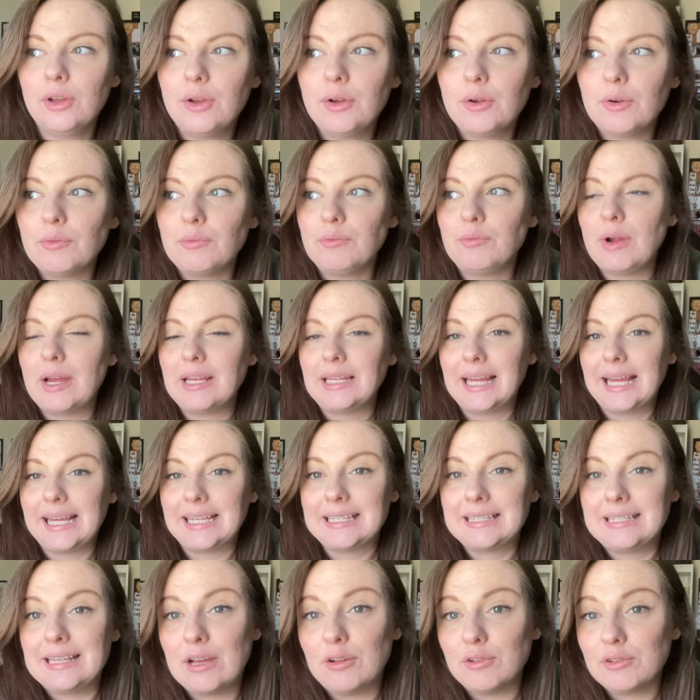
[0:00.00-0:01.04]
Red
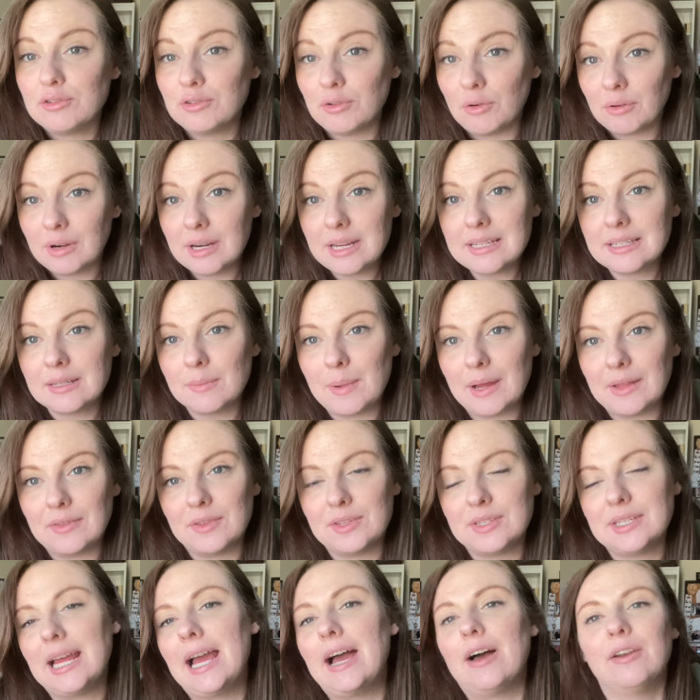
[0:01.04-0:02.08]
likes to tell stories about
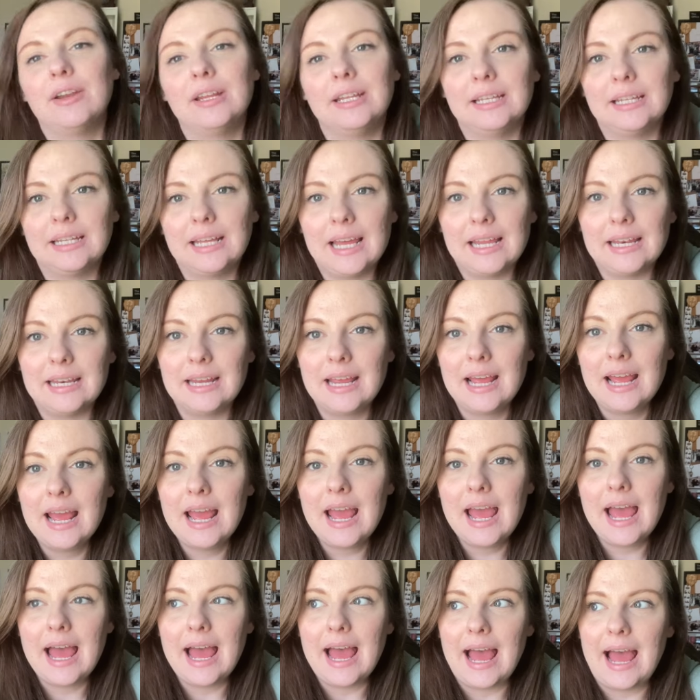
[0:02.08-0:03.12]
this town and, and
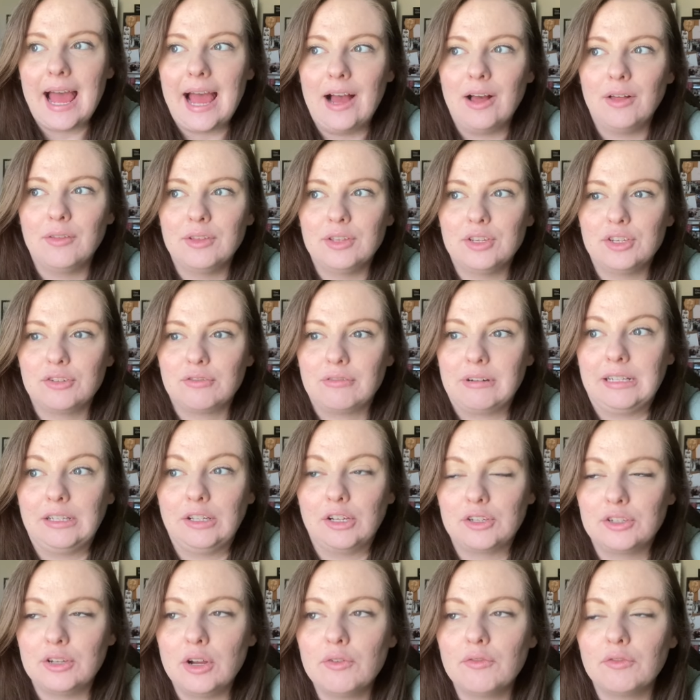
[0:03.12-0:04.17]
how this tree
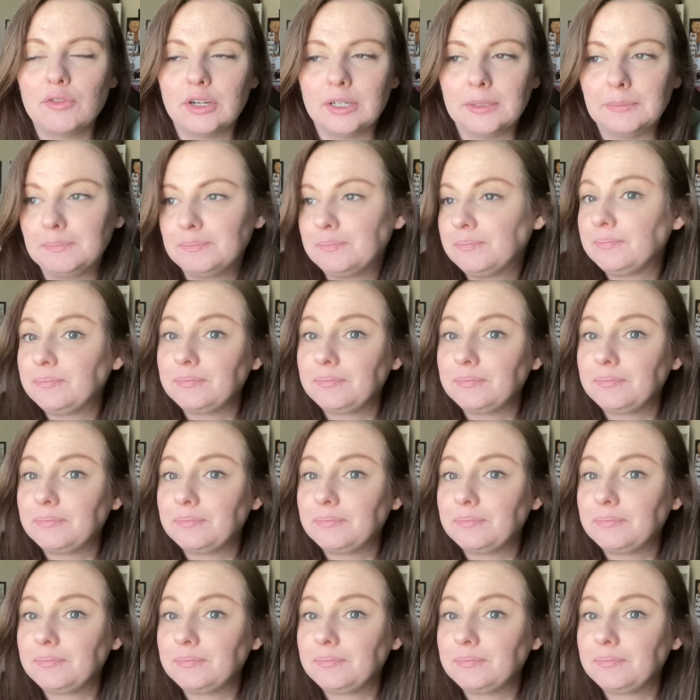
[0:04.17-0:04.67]
looks over